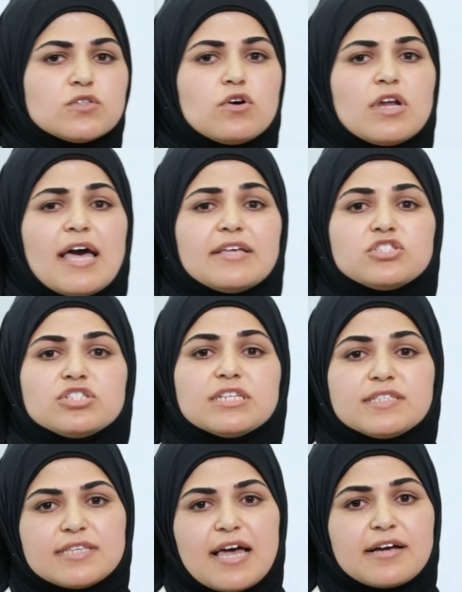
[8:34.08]
known as
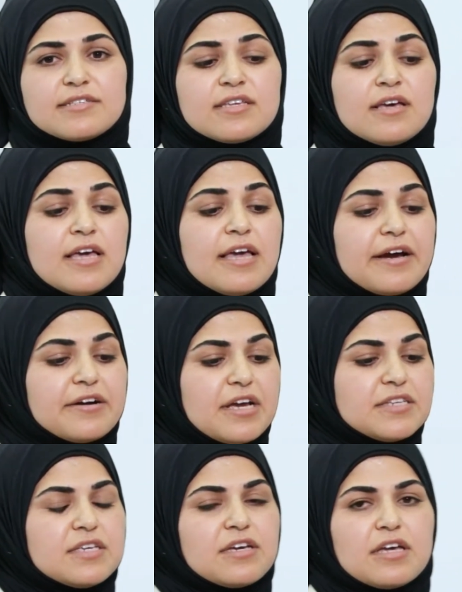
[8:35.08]
GSAX,
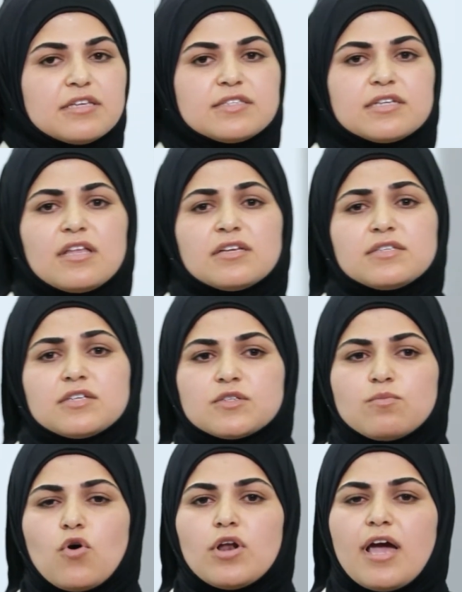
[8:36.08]
grazing incidence
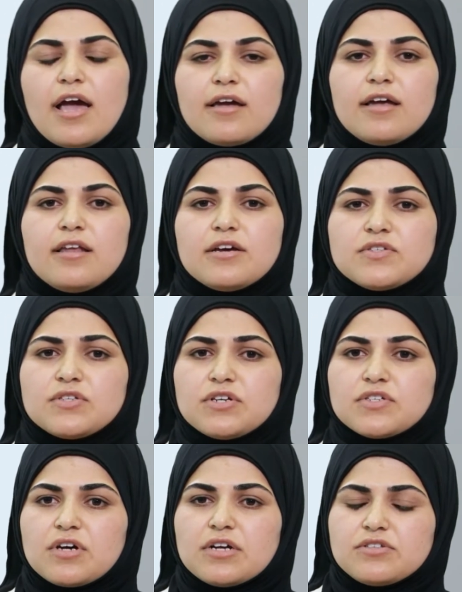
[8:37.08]
small angle X-ray
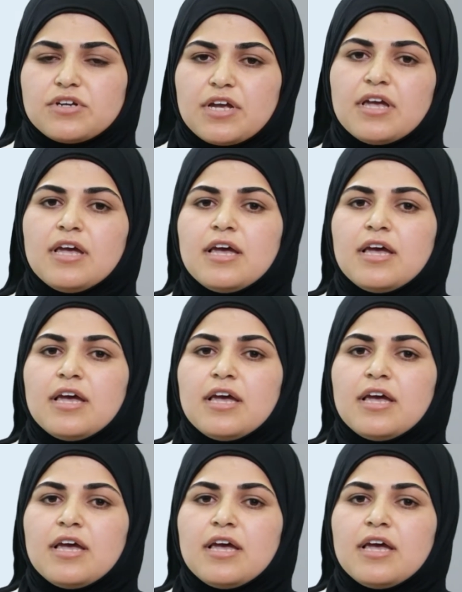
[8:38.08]
scattering.